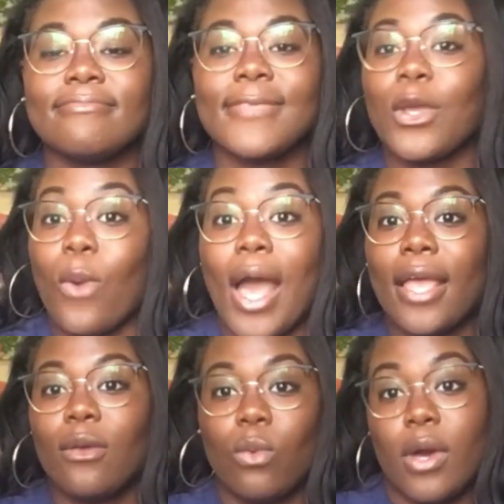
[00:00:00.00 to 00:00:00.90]
Like why?
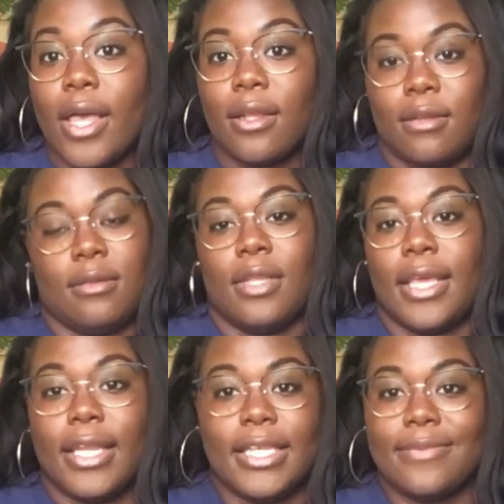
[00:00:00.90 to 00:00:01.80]
What?
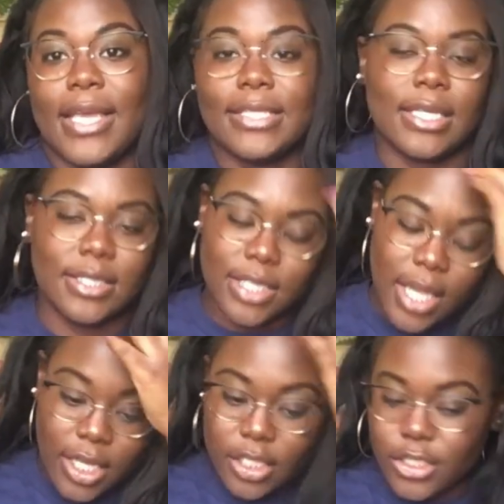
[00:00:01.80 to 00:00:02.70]
Like it doesn't make sense.
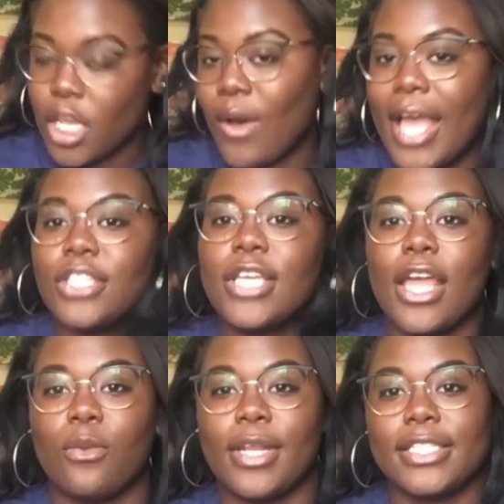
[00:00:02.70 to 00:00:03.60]
So I just
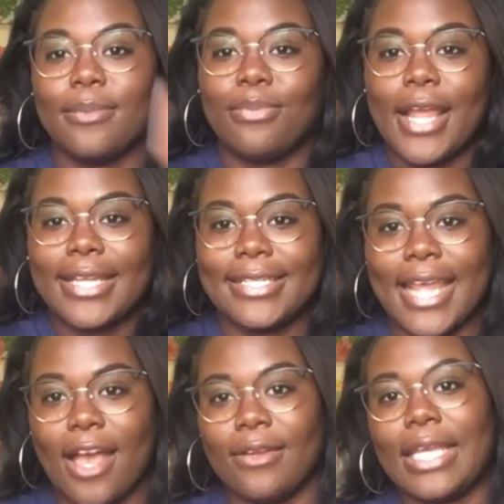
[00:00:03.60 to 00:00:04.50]
kind of wanted to break
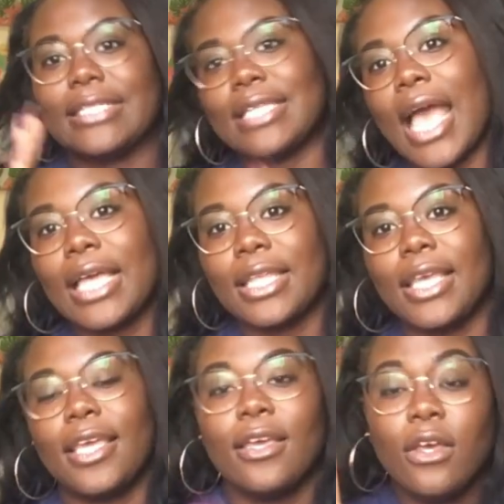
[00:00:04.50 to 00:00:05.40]
down
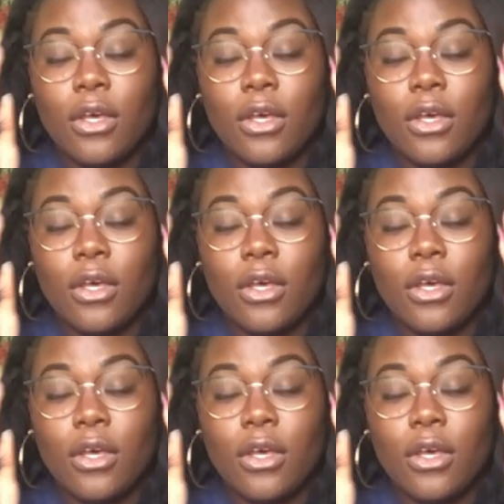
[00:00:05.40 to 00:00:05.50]
exactly